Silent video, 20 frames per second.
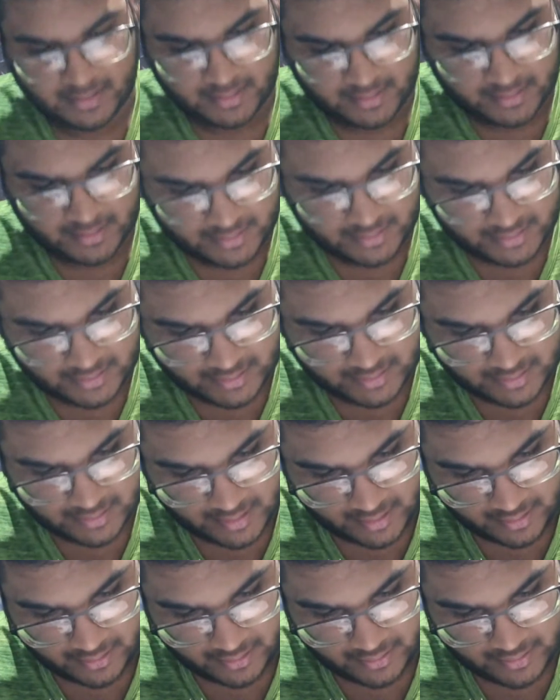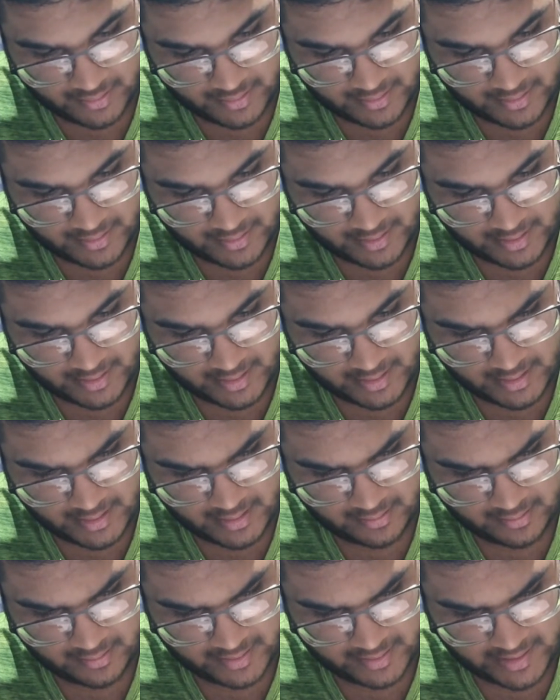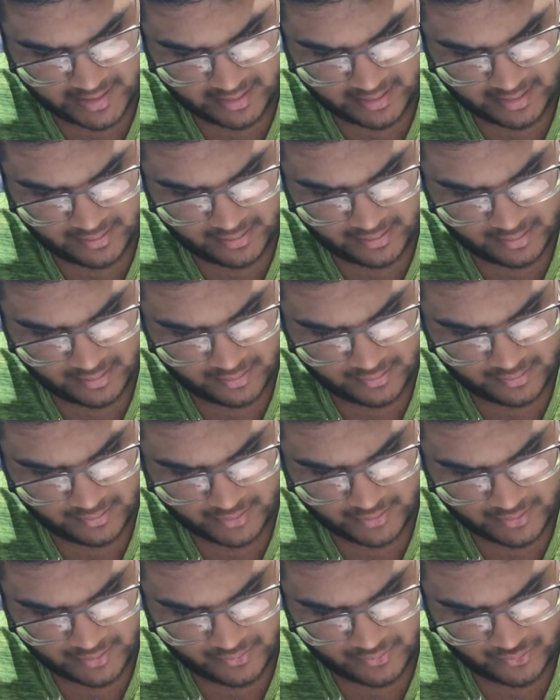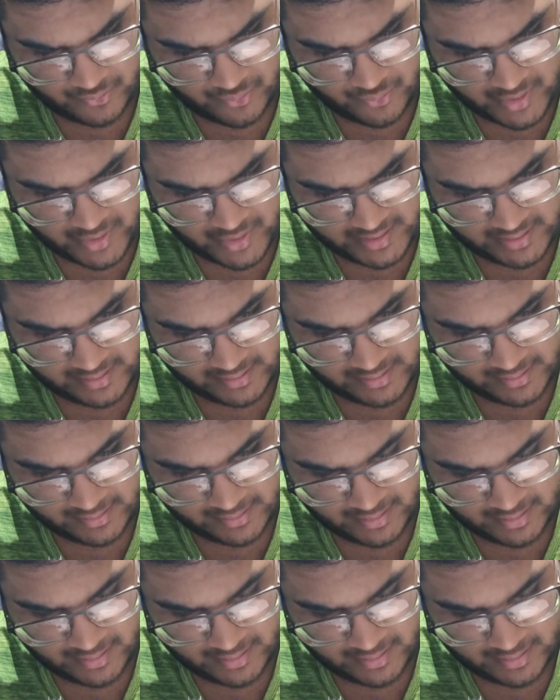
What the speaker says: So I'll add well, one,